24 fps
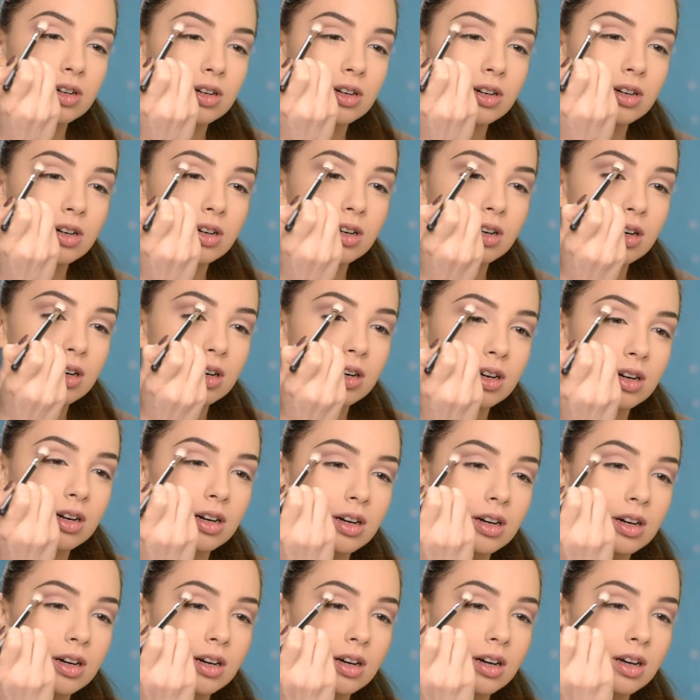
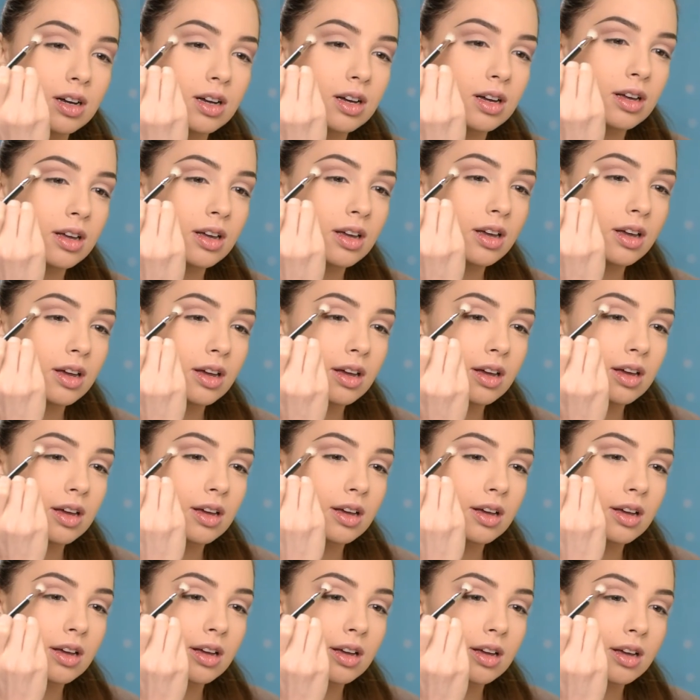
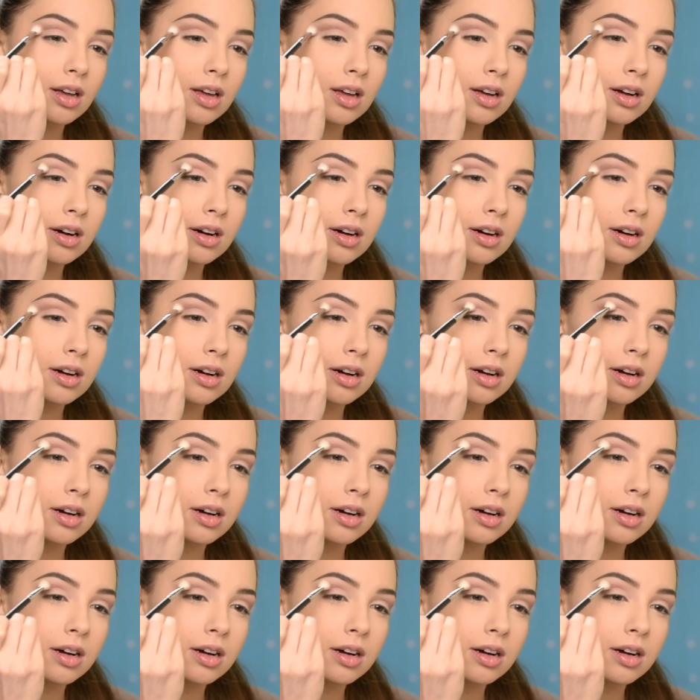Nobody speaks.